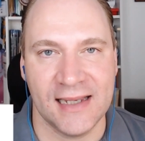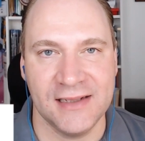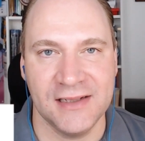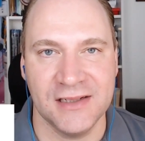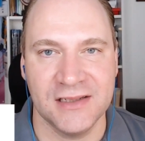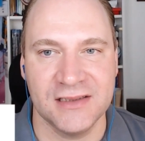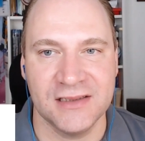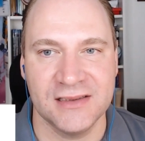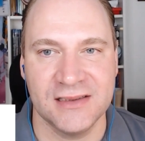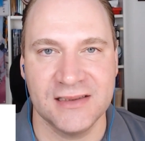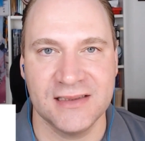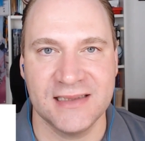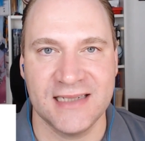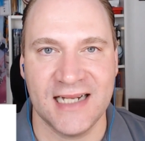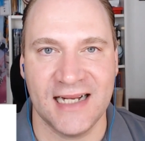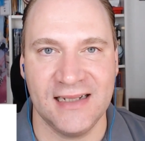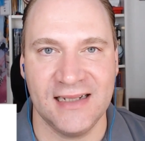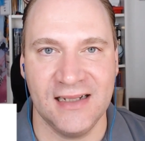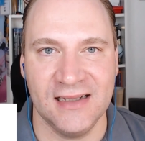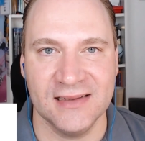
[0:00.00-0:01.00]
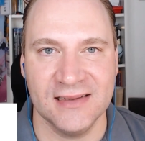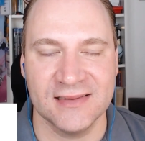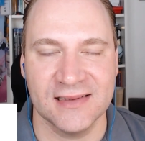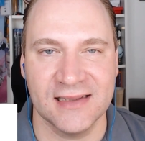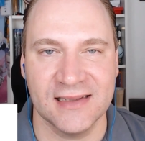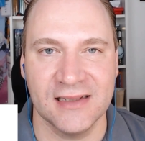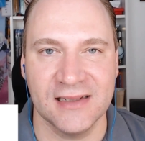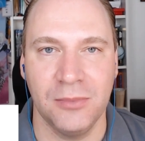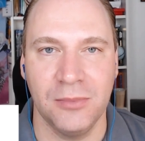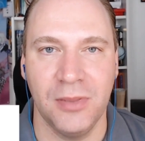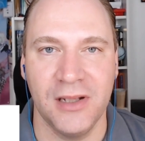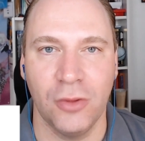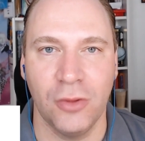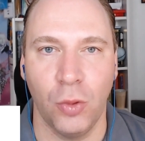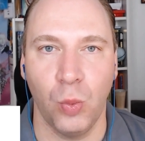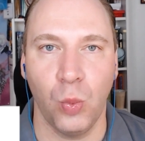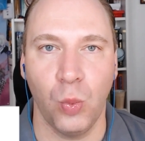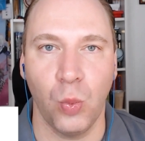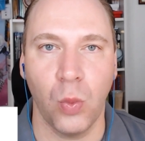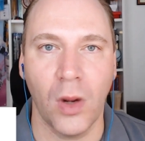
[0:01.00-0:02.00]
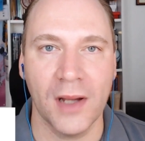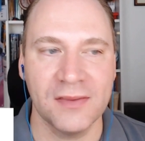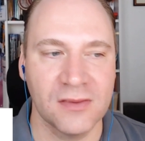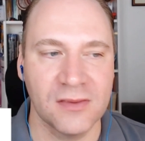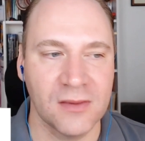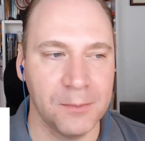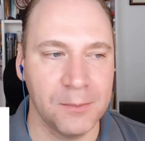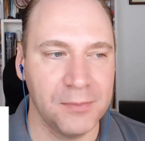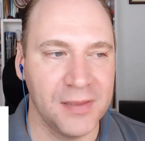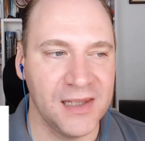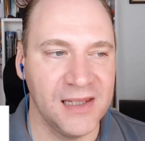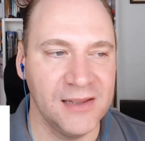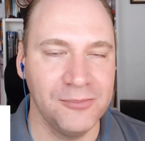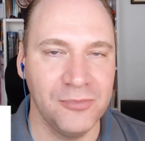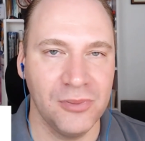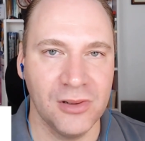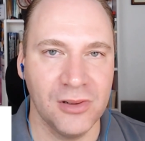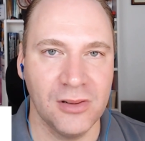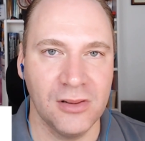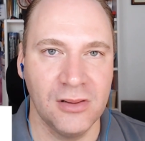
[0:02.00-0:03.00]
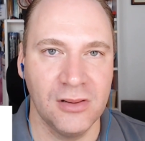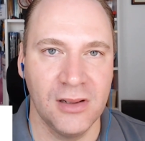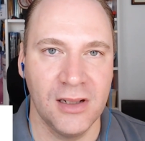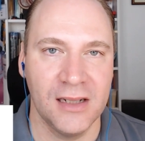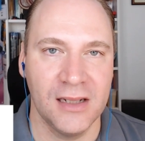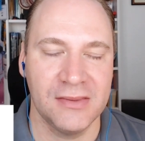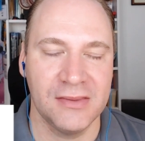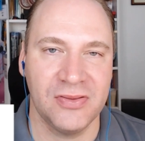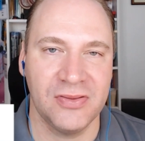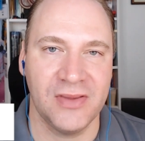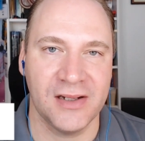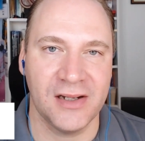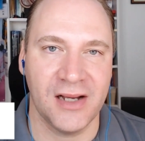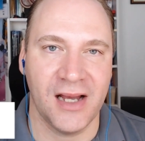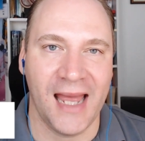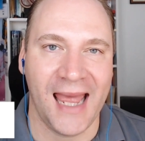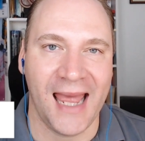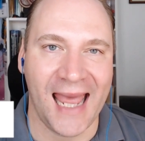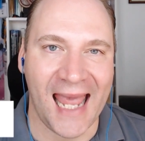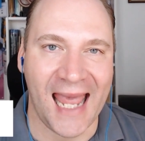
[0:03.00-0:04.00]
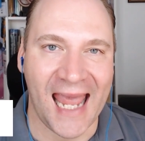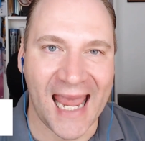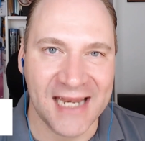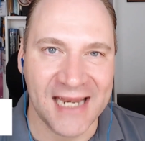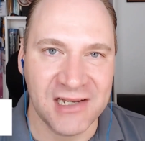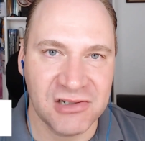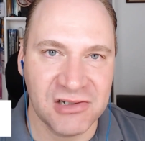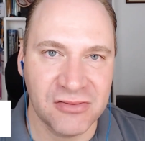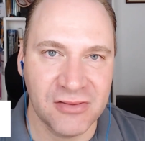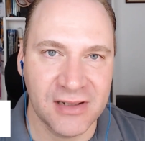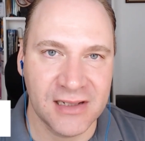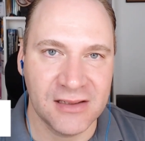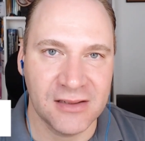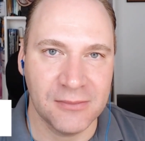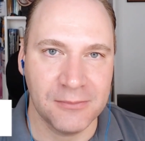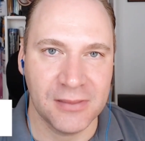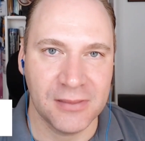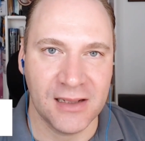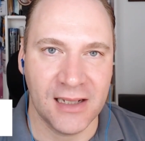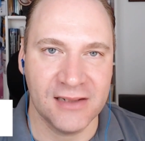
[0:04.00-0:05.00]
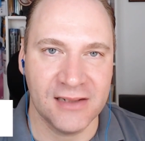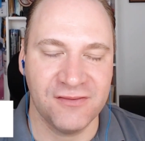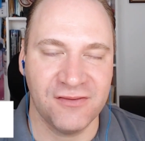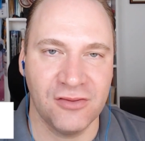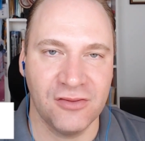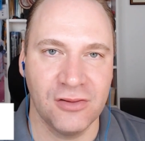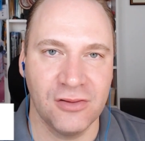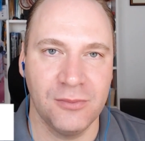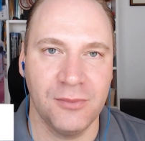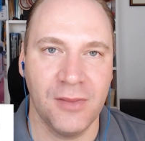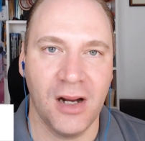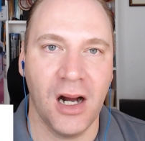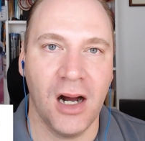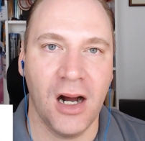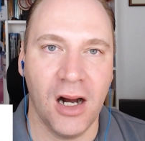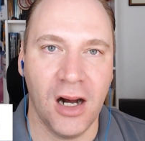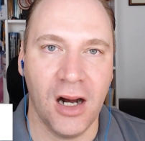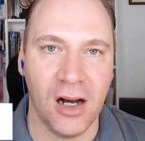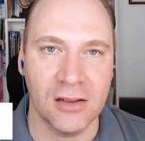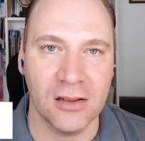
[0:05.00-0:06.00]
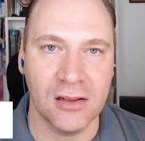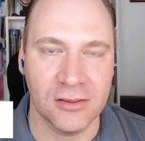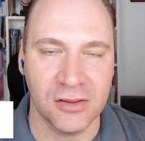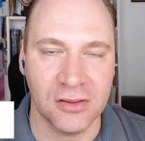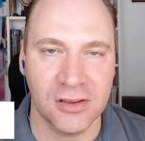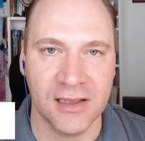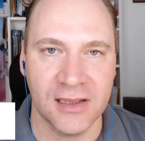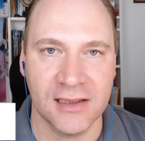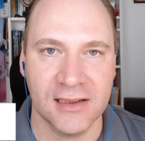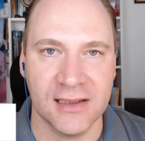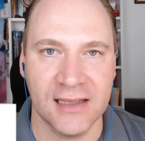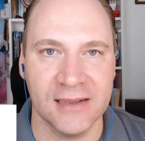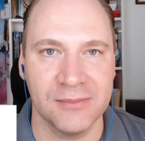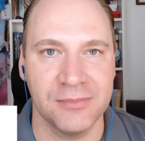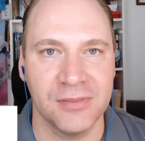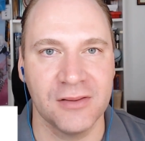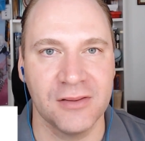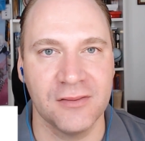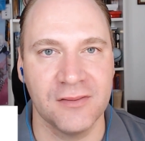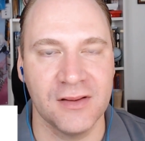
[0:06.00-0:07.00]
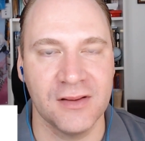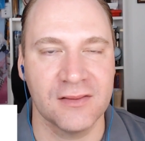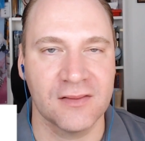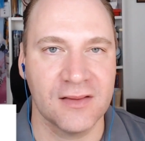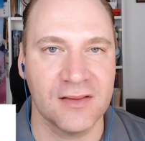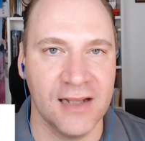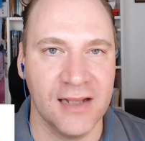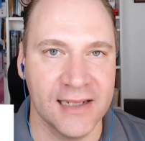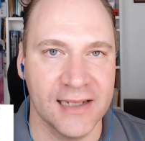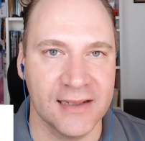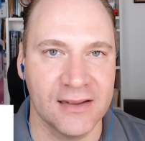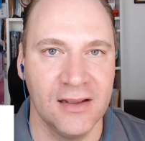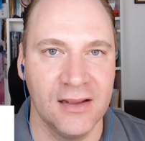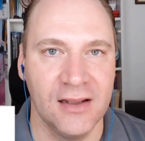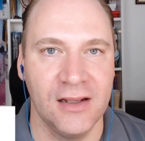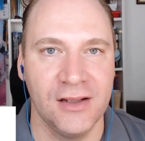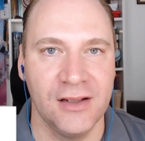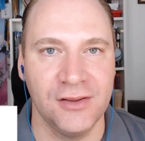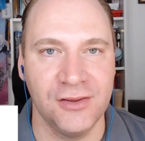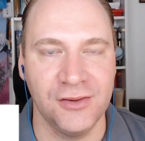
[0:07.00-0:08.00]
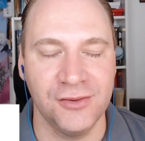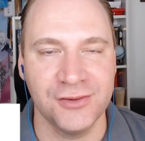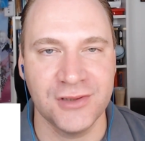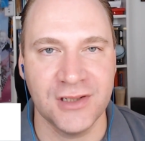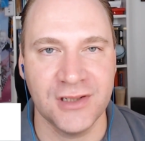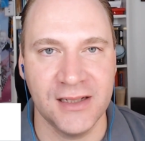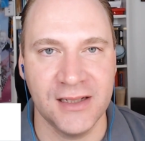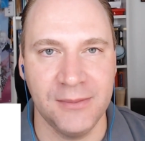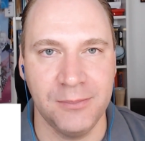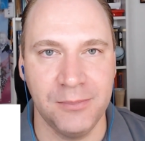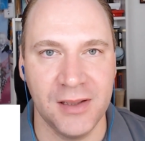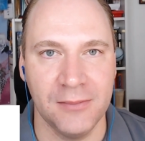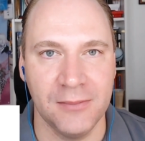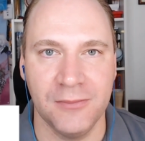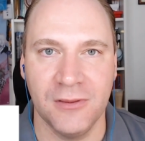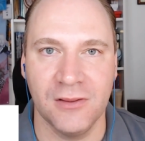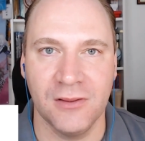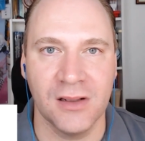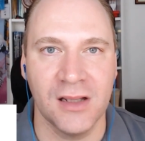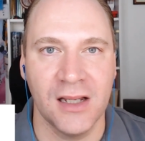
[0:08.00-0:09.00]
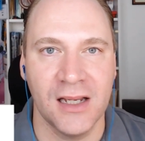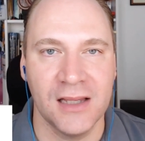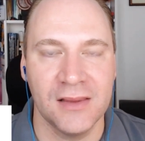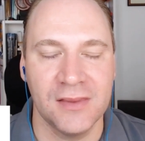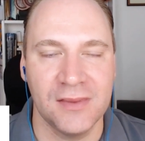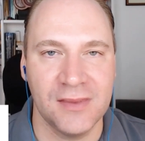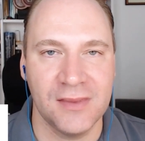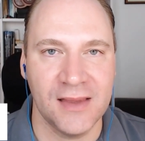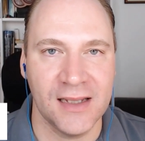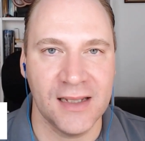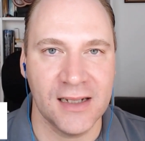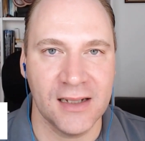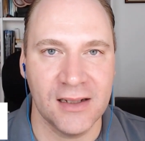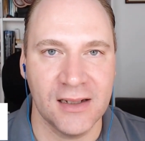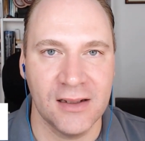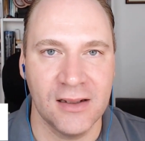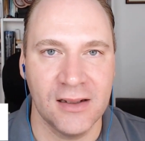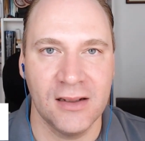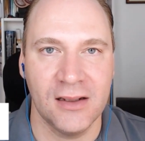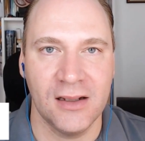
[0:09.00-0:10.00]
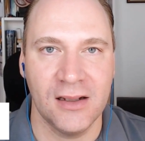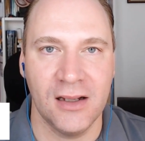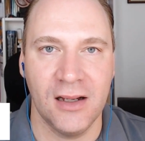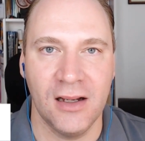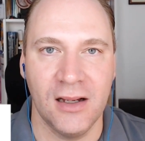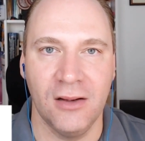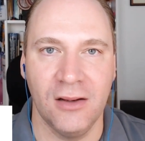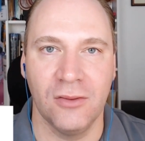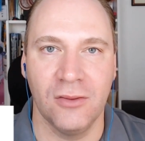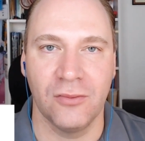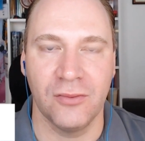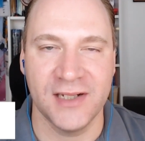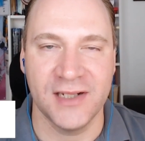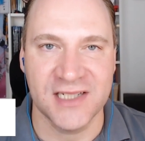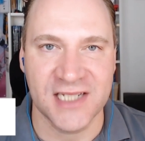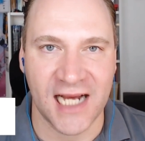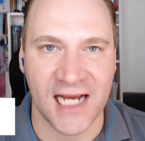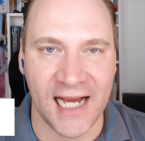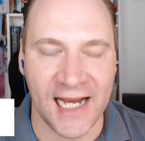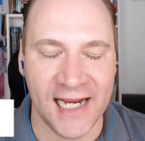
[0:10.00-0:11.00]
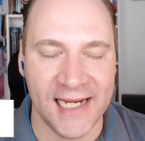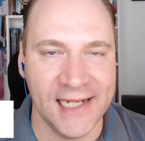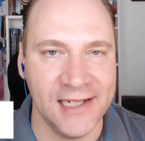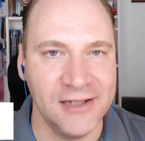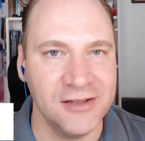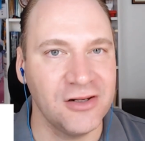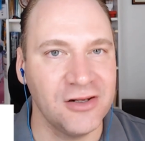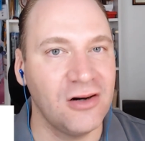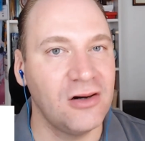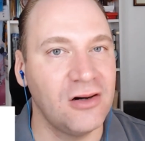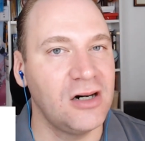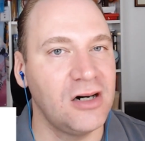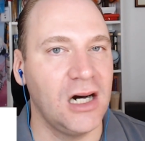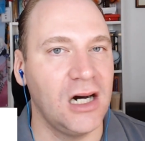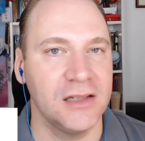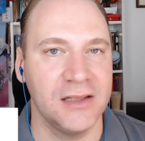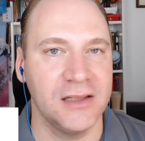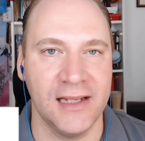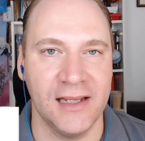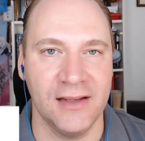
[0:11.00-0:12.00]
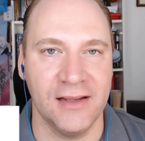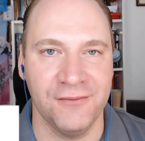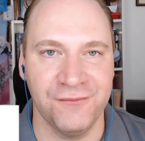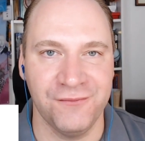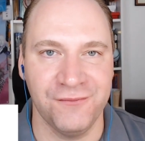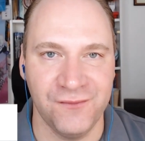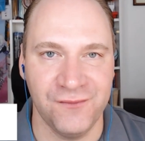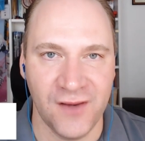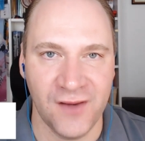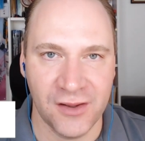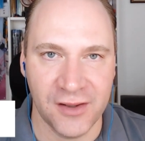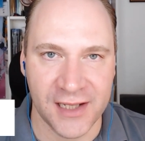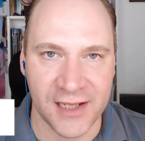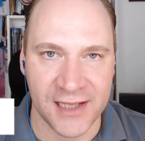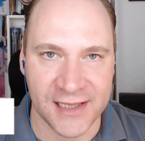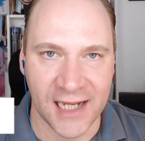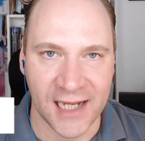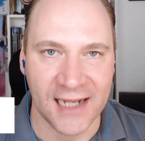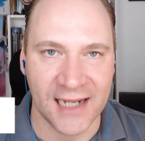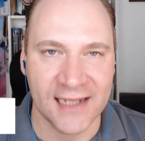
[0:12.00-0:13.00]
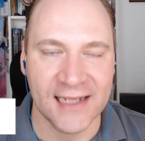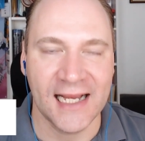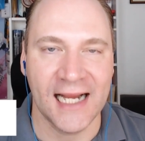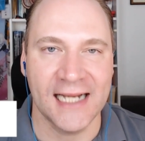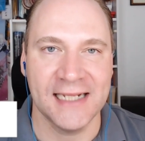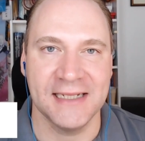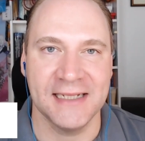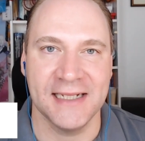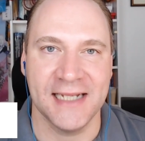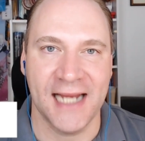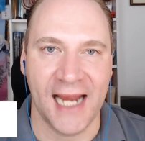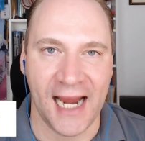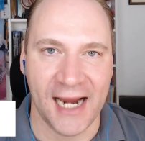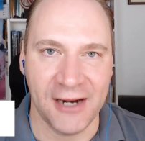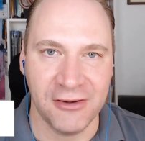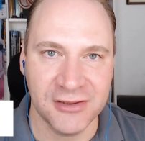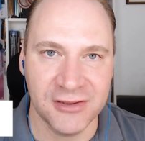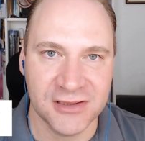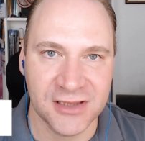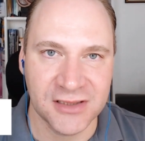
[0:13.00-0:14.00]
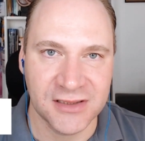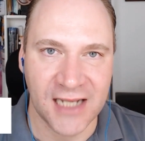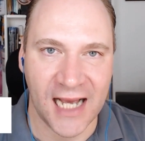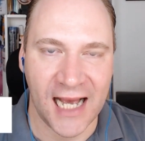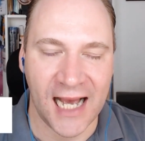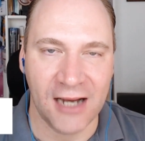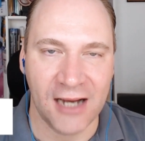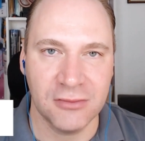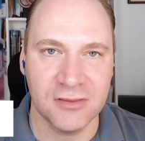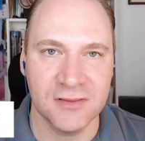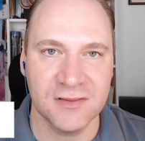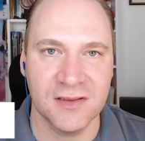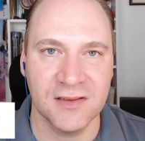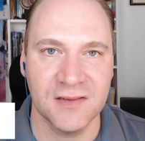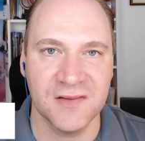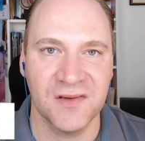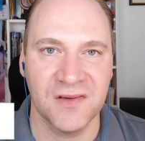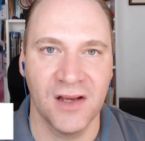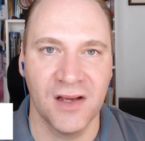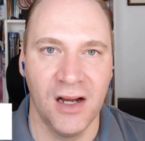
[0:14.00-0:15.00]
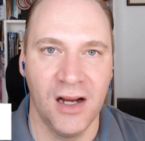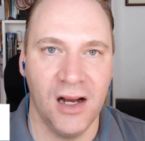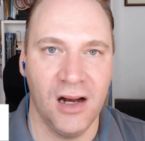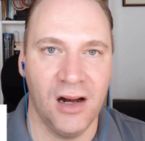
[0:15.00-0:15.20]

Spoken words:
can you tell us a little bit what the people that are entering your platform are looking like? Because it's like usually people that are retired, or are they very young and inherited houses?